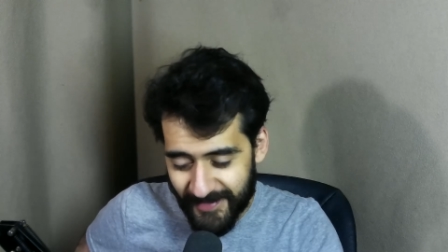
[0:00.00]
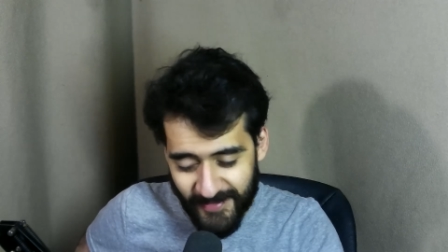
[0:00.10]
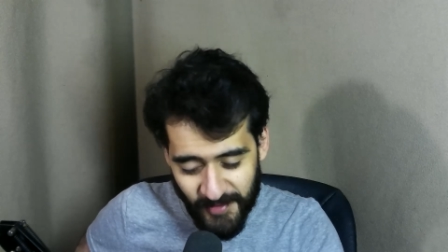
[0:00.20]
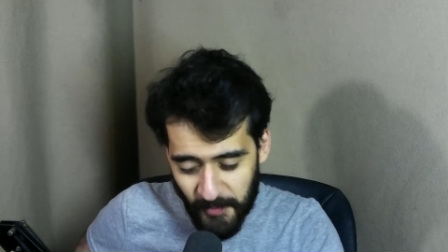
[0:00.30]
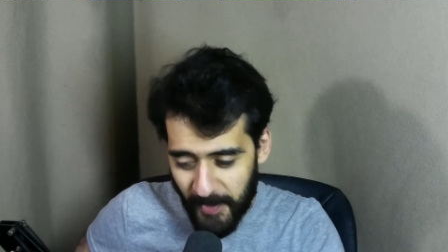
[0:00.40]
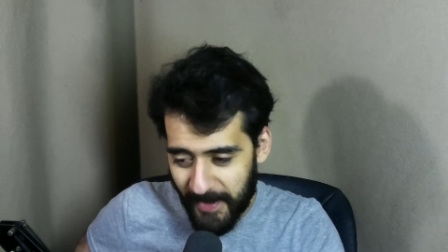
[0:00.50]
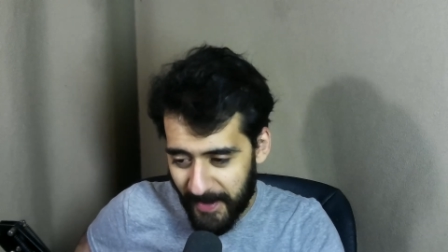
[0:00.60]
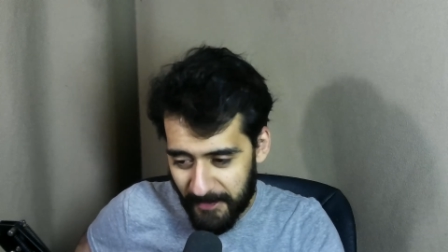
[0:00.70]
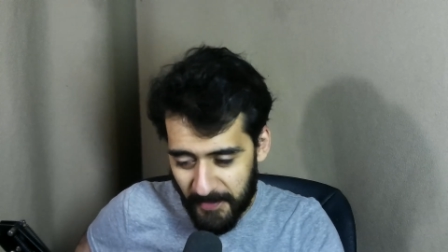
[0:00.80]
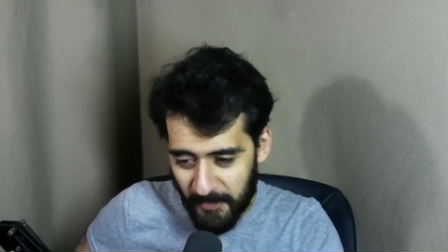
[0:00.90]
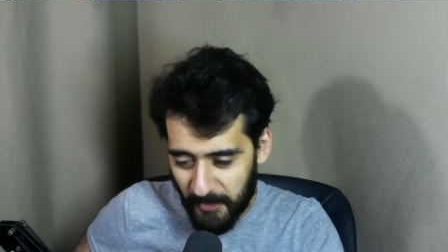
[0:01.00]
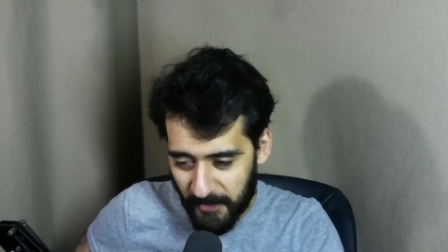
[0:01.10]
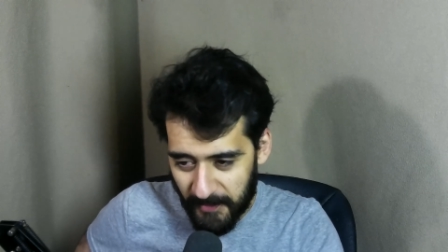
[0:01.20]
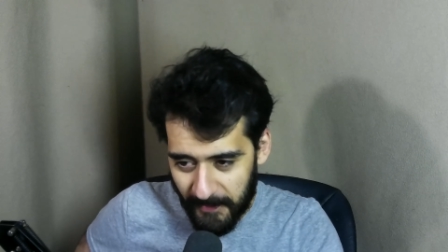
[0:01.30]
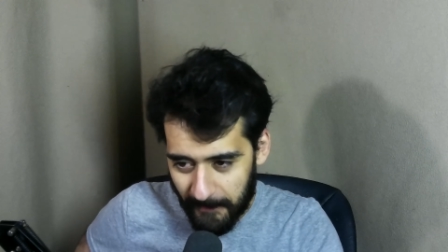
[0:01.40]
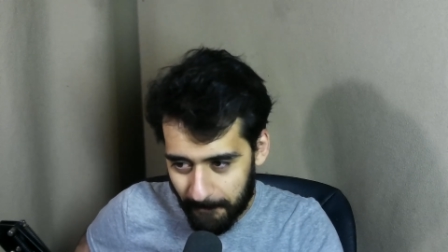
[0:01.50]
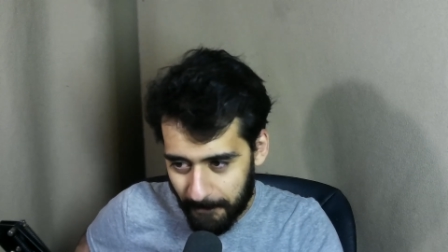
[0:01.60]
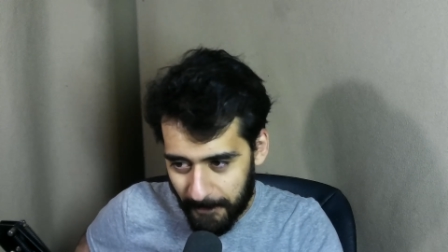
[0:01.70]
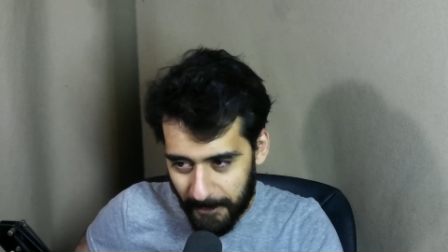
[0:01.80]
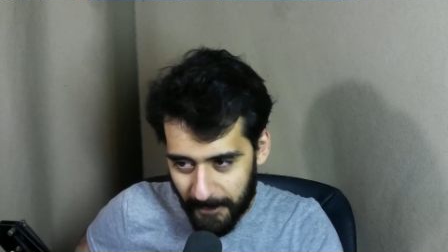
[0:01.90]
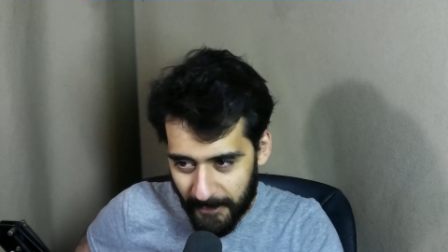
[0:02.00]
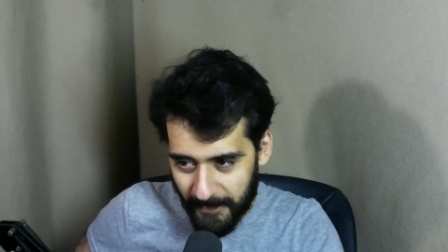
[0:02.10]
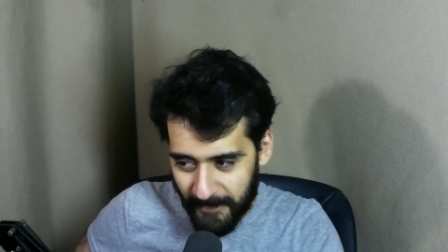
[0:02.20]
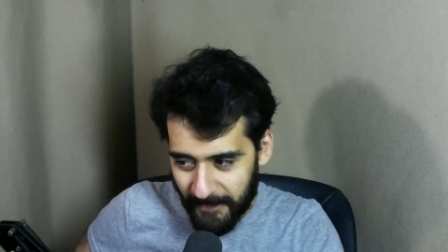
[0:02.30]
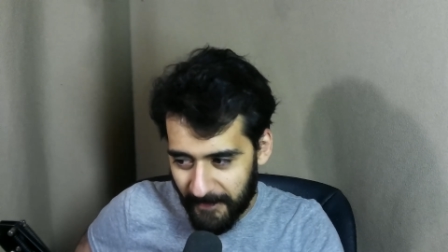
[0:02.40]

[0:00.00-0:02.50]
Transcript: It's 2 a.m. in the morning. Uh,